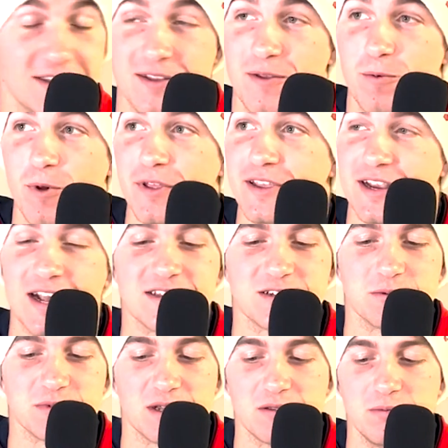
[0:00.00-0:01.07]
one of the guys
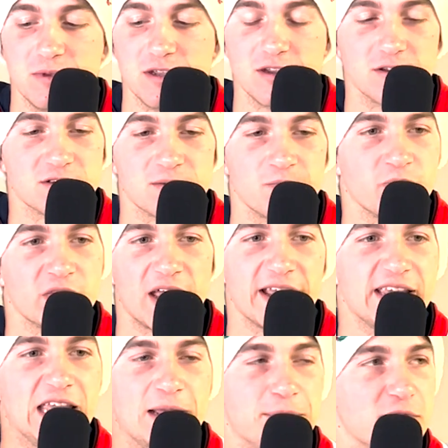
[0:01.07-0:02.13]
comes up to me and goes, "I
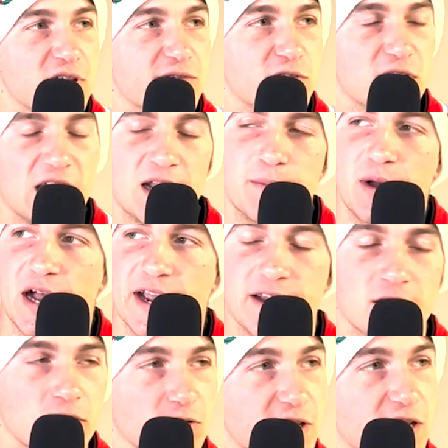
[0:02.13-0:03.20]
can't believe you got a buy in
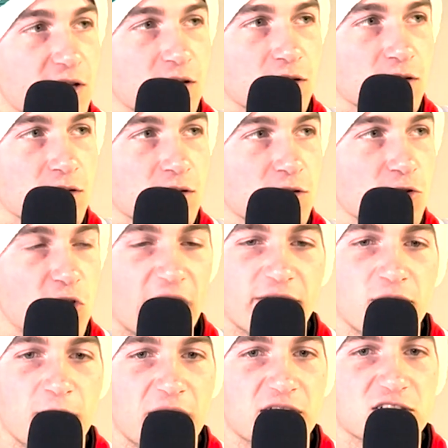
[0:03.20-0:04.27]
our league. You
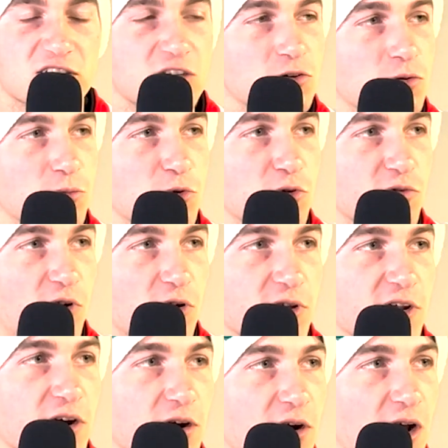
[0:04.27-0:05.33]
haven't made a single move all
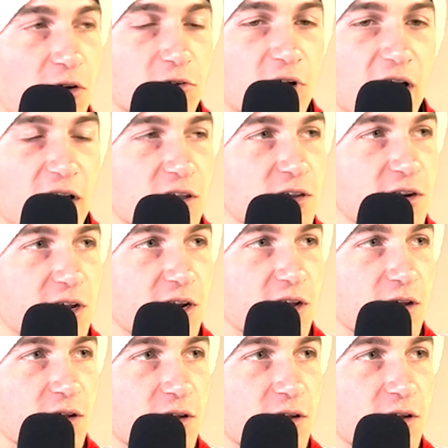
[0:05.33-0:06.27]
year. I don't know how you did it."